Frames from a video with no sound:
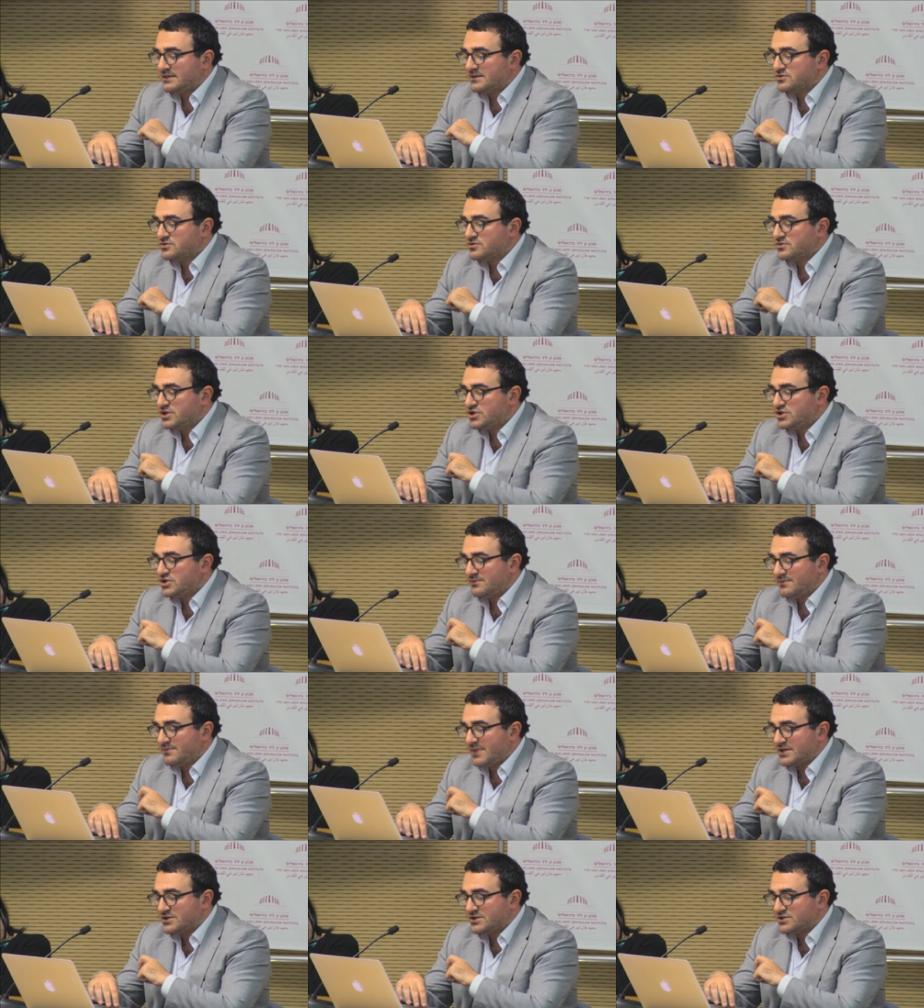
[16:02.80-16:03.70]
and other
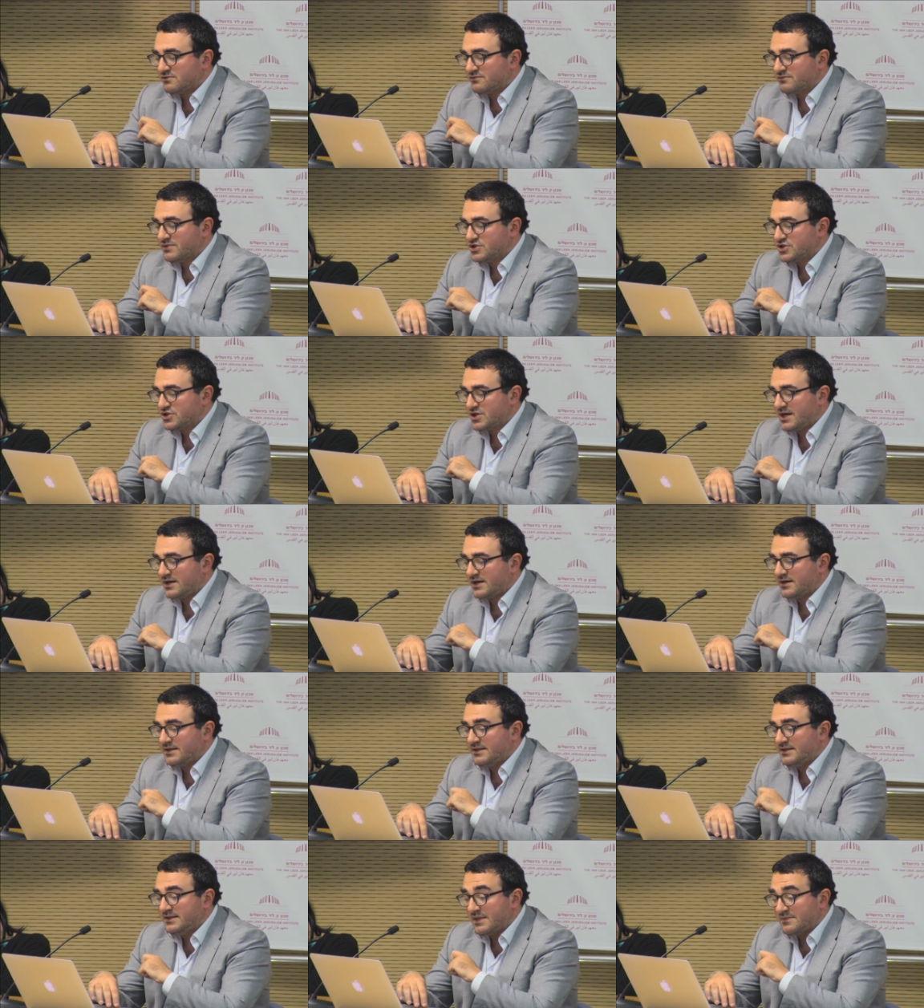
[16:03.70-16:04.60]
judicial measures which are
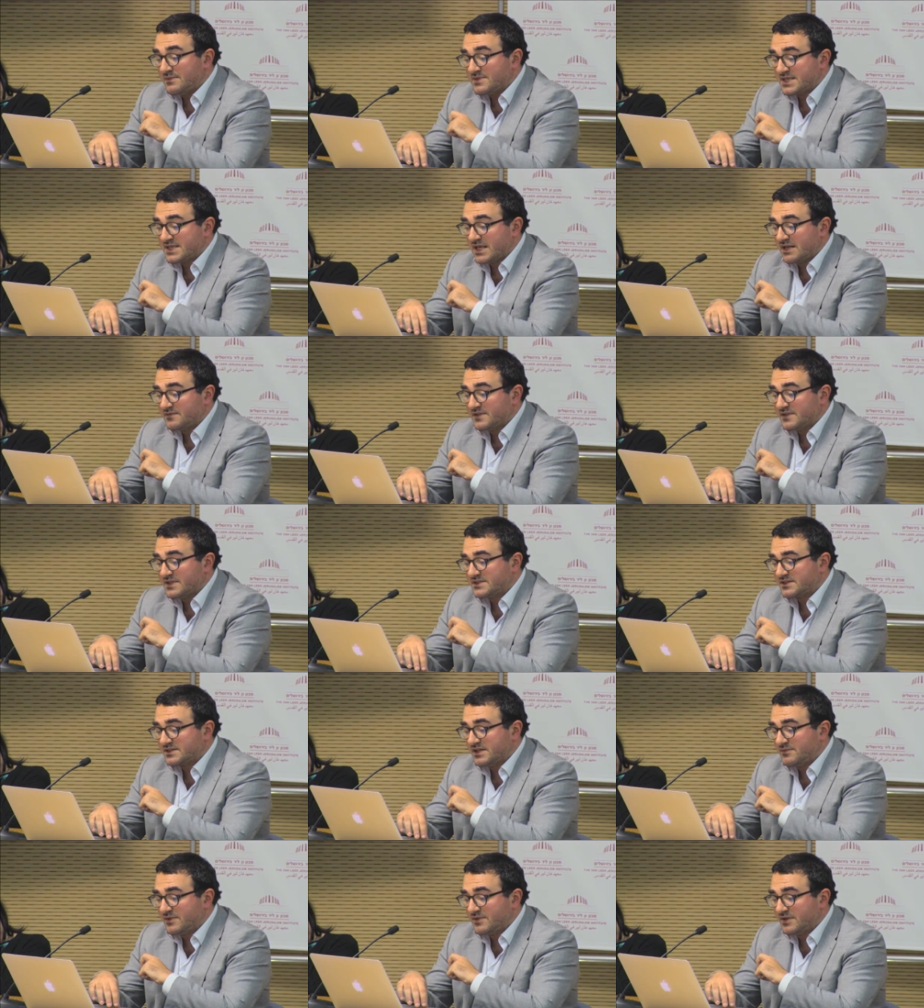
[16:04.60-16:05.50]
in themselves
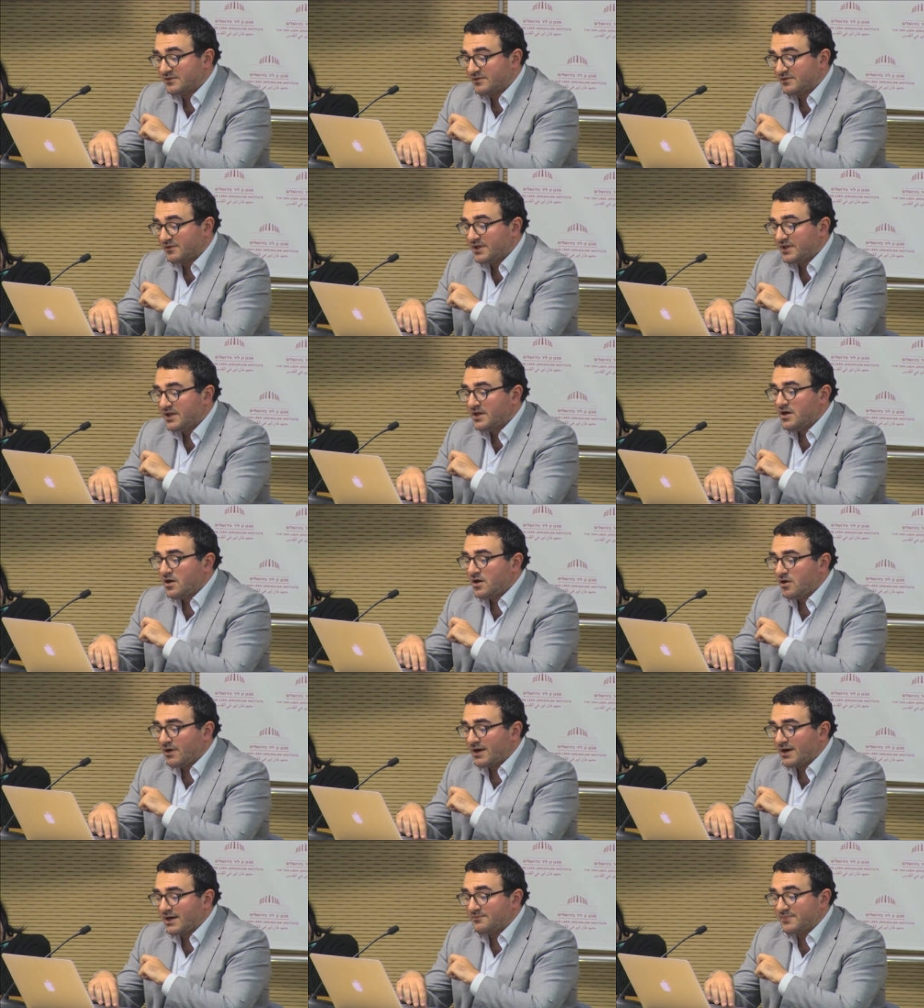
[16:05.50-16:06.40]
discriminatory
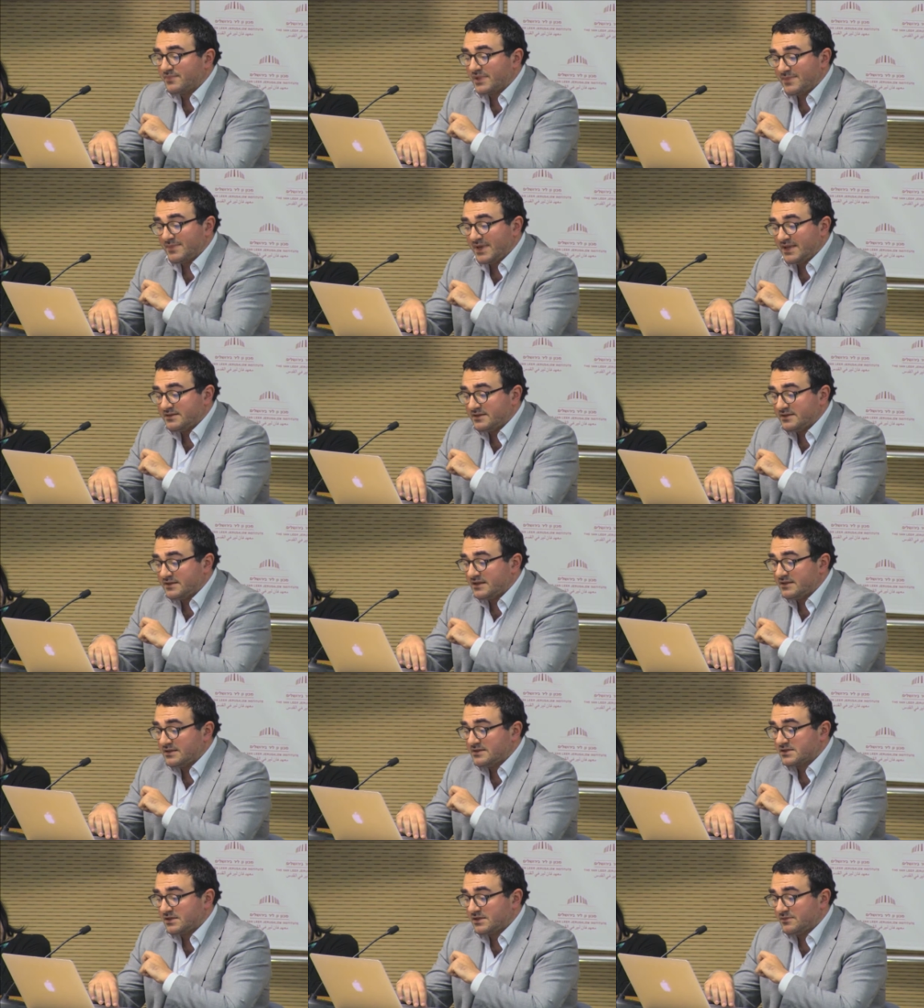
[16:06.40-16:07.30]
or are implemented
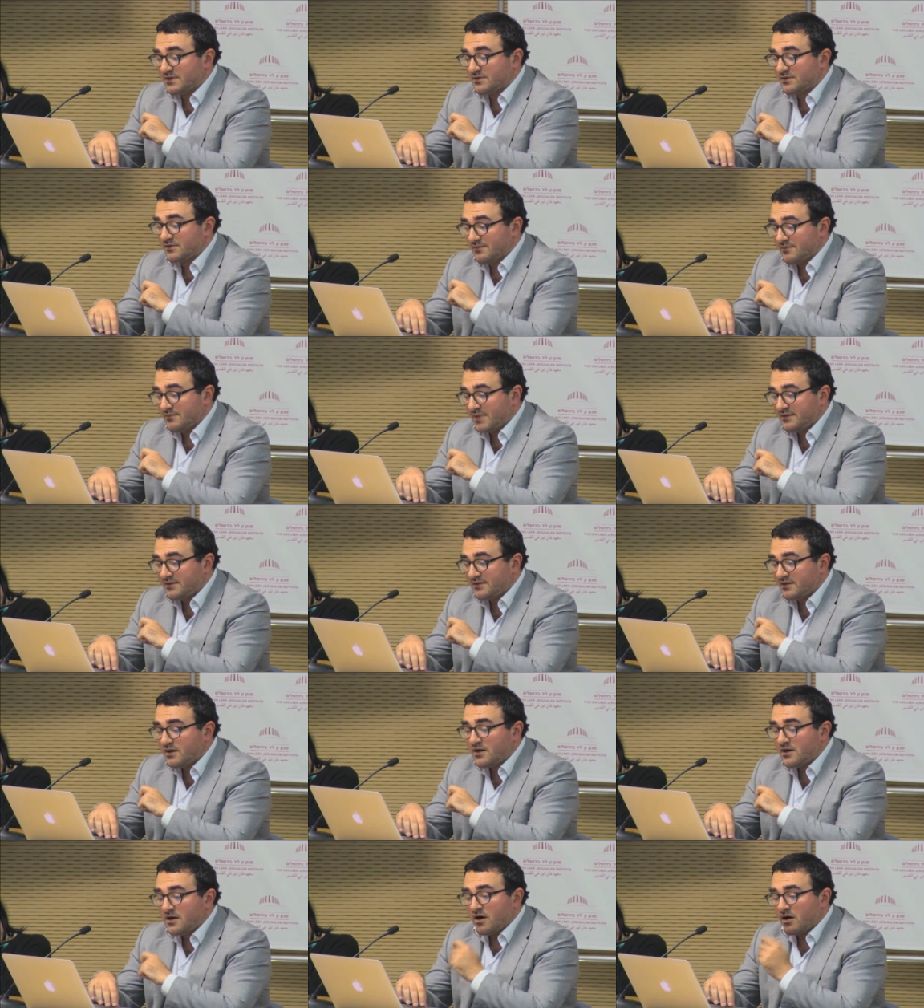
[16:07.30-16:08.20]
in a discriminatory
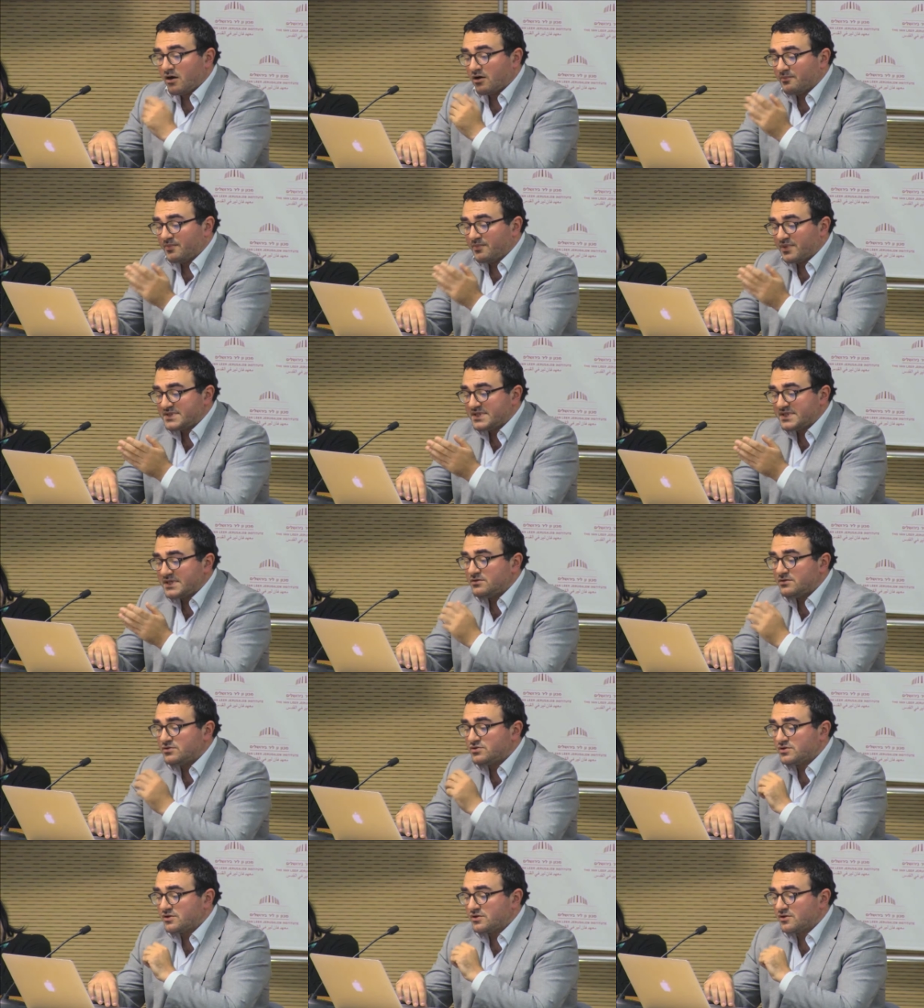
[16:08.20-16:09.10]
manner, or
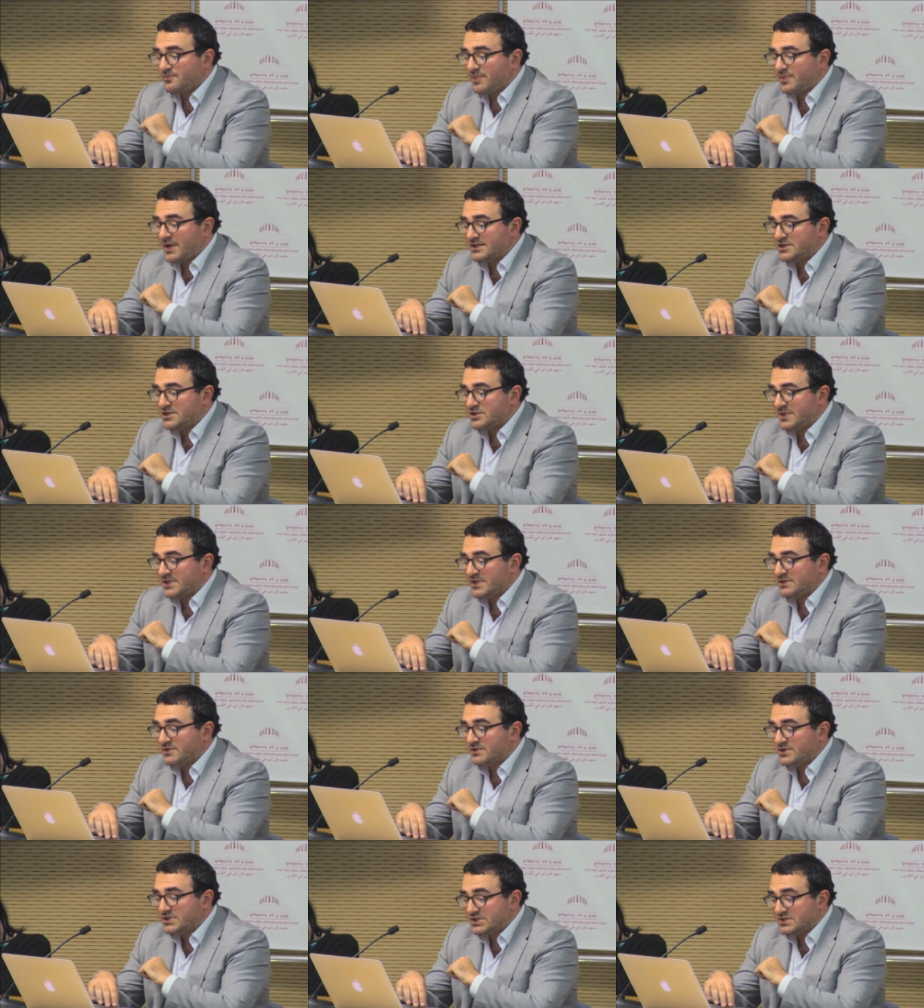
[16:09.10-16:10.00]
persecution or
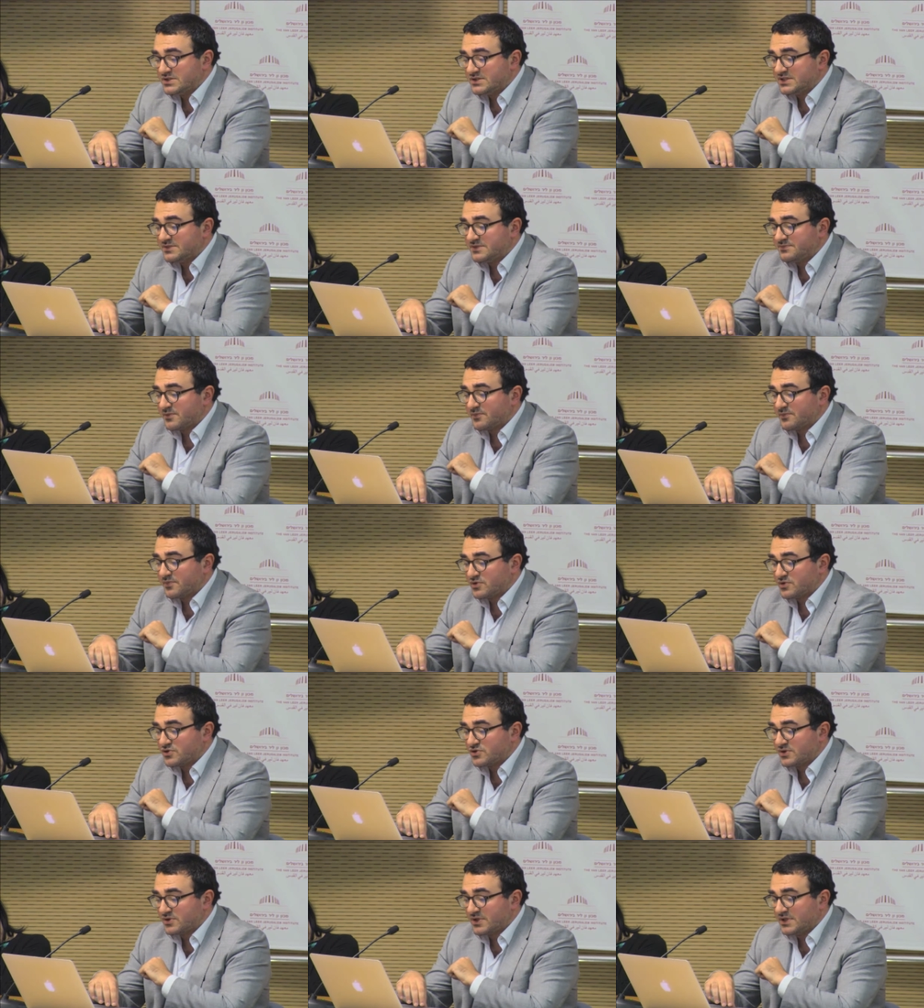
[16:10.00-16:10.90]
punishment which is
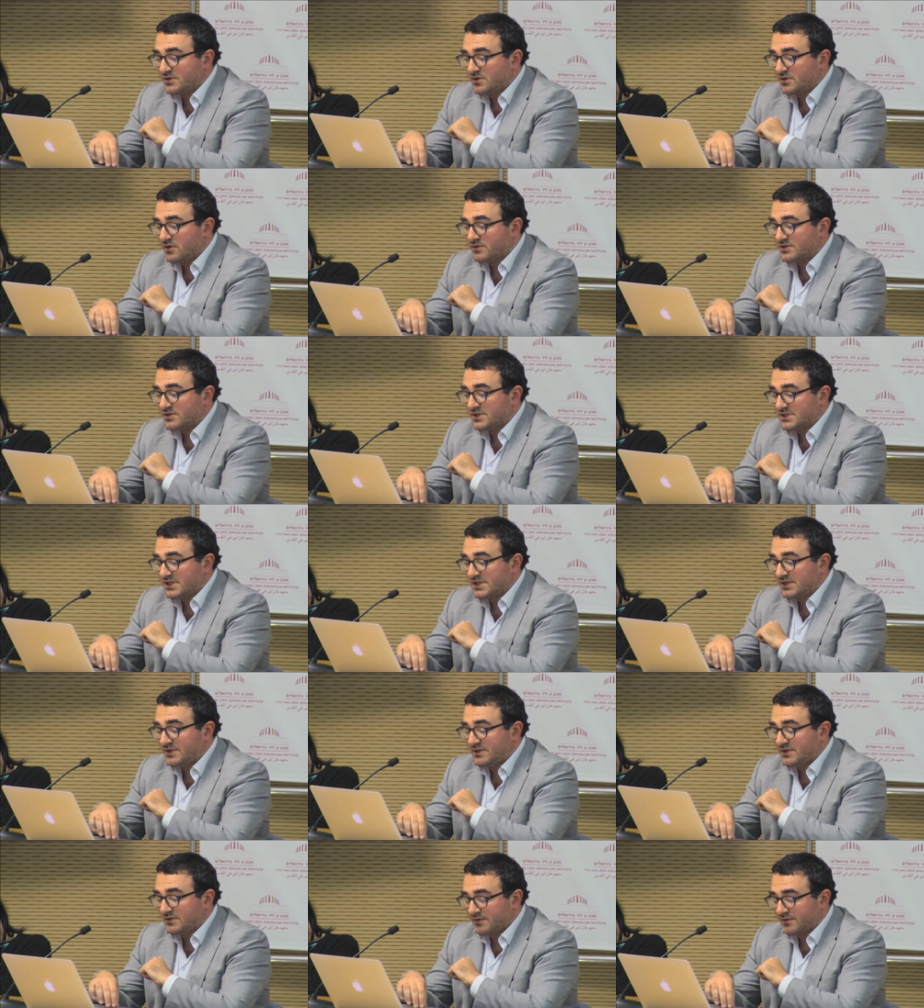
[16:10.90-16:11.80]
disproportionate or
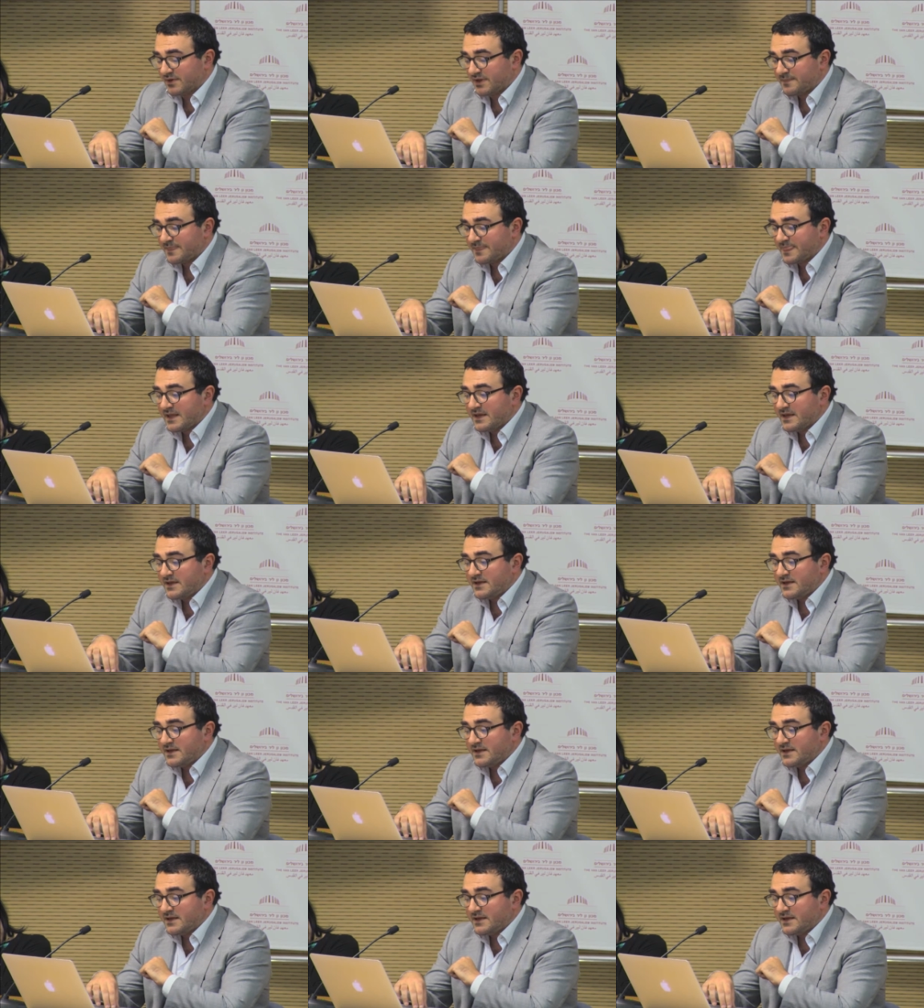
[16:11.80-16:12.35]
discriminatory.